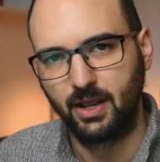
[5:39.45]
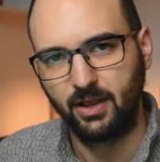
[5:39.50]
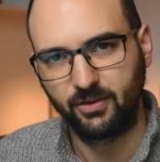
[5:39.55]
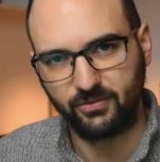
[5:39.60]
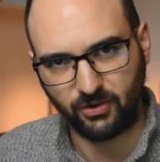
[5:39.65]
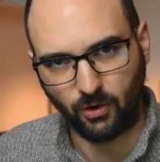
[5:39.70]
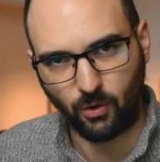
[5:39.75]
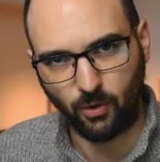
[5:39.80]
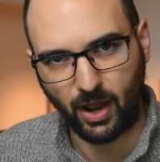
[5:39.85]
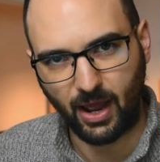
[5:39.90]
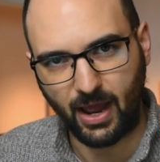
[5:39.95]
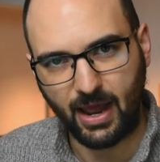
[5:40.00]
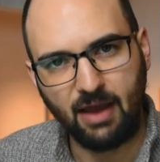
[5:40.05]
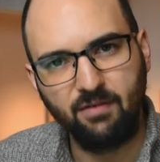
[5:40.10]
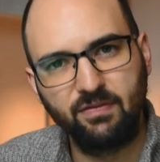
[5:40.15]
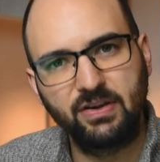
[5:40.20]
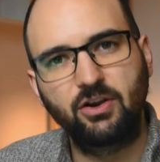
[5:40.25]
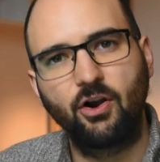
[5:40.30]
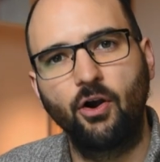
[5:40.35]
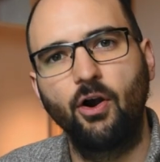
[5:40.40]
So a
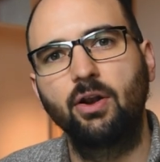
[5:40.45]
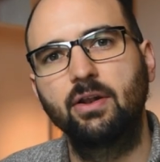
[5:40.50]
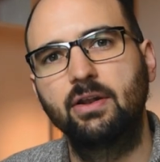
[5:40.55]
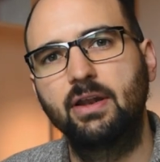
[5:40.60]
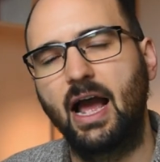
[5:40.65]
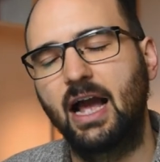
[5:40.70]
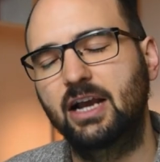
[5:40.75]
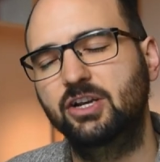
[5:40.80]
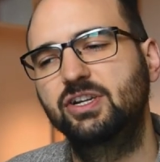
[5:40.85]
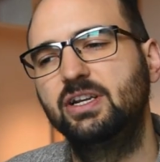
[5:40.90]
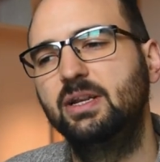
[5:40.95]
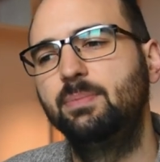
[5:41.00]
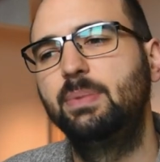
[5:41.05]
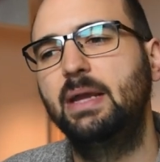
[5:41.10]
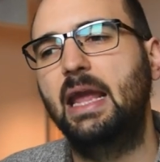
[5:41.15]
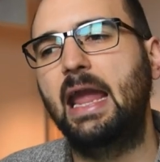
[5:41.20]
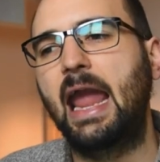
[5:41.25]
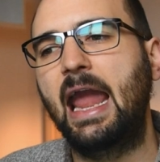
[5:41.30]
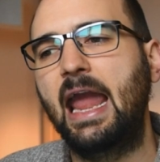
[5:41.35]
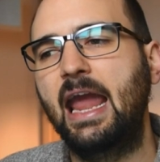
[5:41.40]
heavy curtain actually
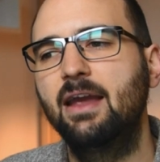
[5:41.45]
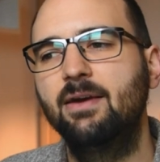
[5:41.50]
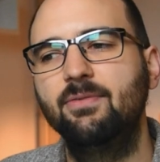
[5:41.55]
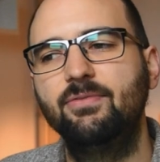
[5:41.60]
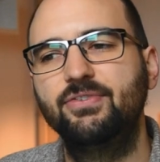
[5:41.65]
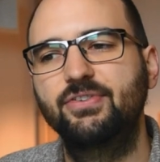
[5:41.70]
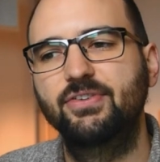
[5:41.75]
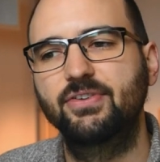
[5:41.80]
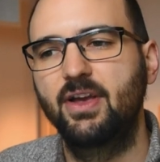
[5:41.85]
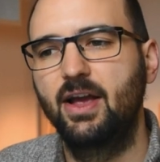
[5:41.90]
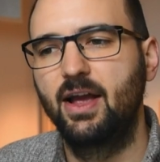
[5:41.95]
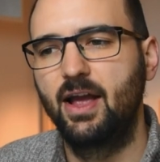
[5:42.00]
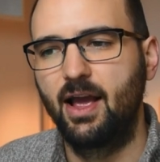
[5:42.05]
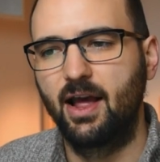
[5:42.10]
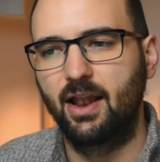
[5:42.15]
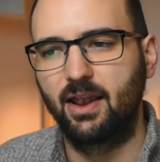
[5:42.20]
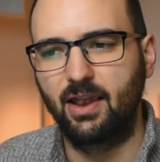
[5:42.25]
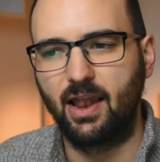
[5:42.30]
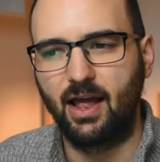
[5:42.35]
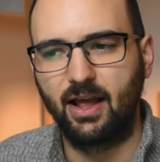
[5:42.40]
behaves
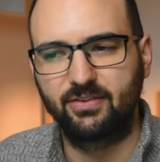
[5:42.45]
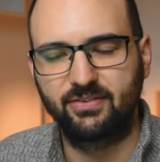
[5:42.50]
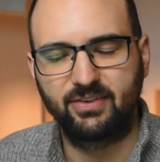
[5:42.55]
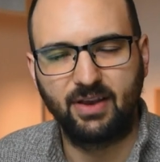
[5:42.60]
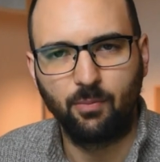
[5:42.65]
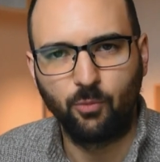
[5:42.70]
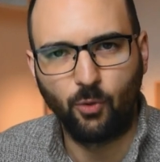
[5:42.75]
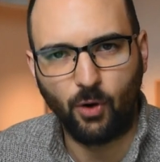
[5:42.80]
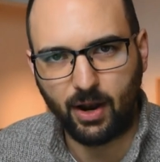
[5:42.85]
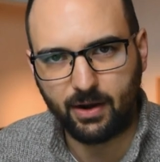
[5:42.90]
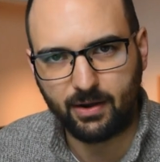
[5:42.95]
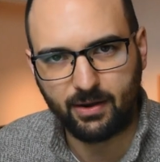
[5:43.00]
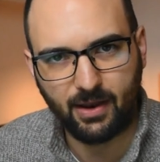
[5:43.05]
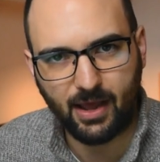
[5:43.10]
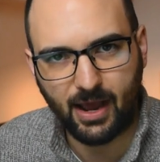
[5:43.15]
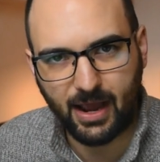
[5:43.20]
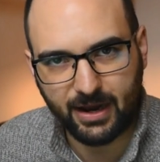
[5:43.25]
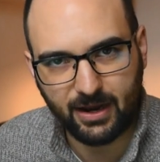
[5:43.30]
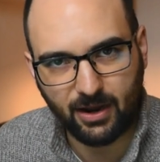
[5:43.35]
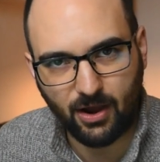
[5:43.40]
somewhat
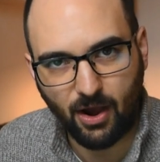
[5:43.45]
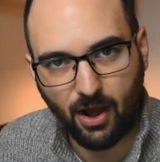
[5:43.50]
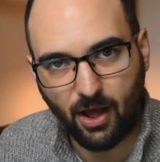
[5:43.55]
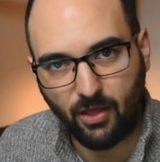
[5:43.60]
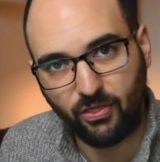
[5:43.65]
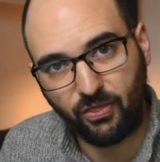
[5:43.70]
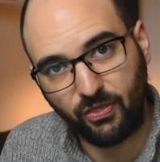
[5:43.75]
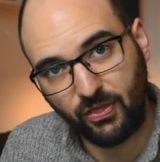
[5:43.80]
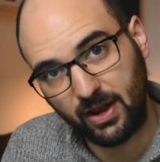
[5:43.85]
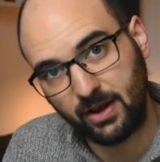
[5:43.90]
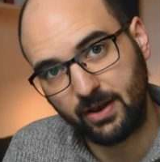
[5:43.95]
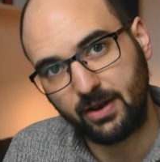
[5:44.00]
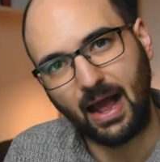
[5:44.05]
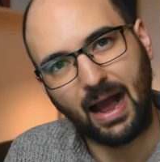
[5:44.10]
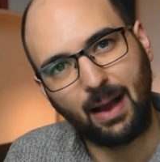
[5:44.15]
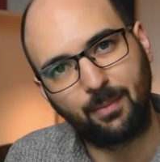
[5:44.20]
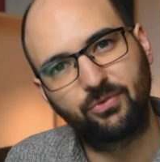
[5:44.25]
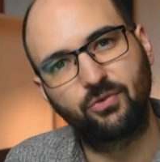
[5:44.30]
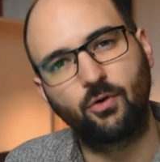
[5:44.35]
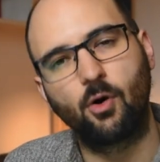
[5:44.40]
like a thin
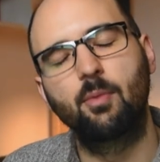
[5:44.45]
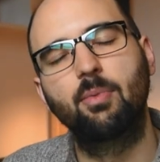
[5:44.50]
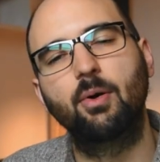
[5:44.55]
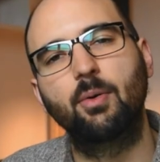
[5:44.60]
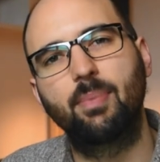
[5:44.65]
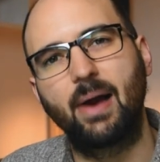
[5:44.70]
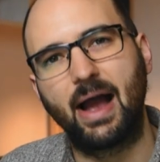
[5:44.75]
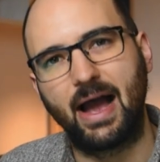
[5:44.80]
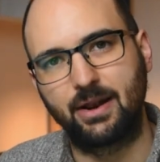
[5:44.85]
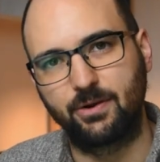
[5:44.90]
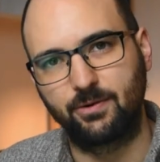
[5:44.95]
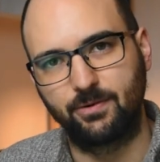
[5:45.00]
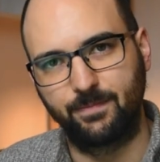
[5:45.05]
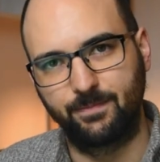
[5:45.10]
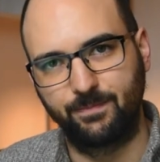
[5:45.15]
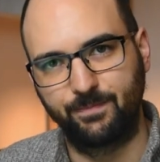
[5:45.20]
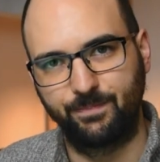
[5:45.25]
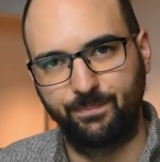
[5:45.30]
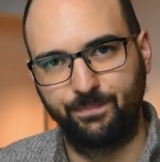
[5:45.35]
absorber panel.